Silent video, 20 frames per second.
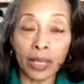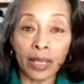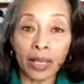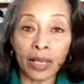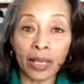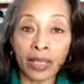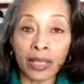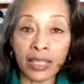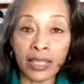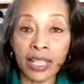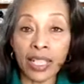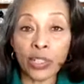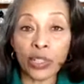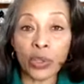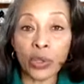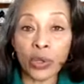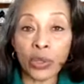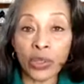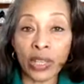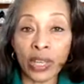
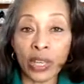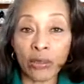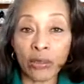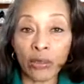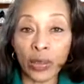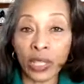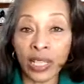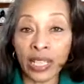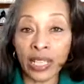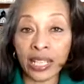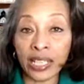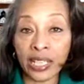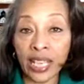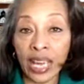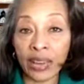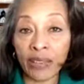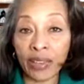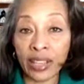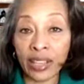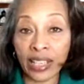center that really doesn't have
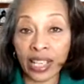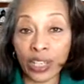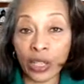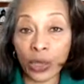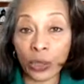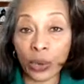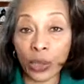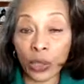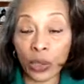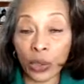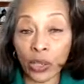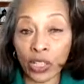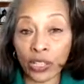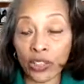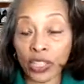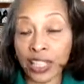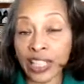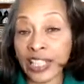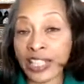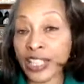anything going on. It's
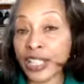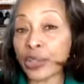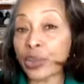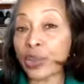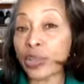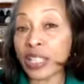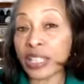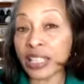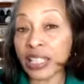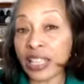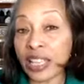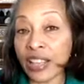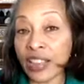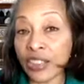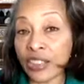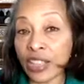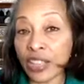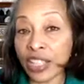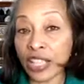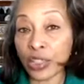stillness in the
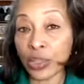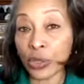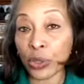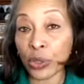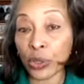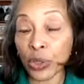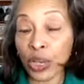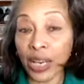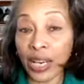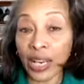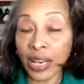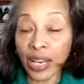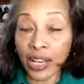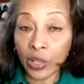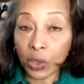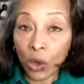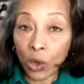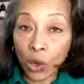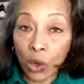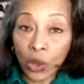center, and
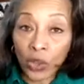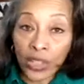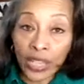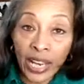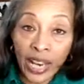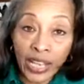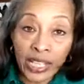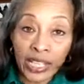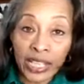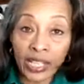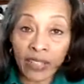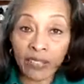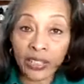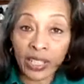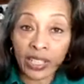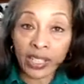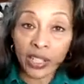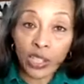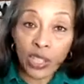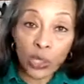all the
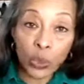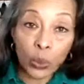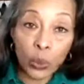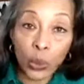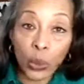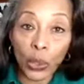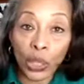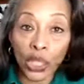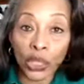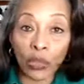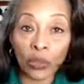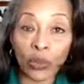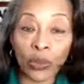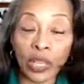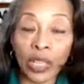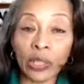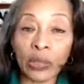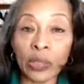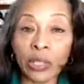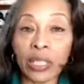activity is swirling
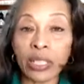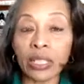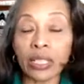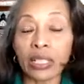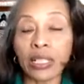around it.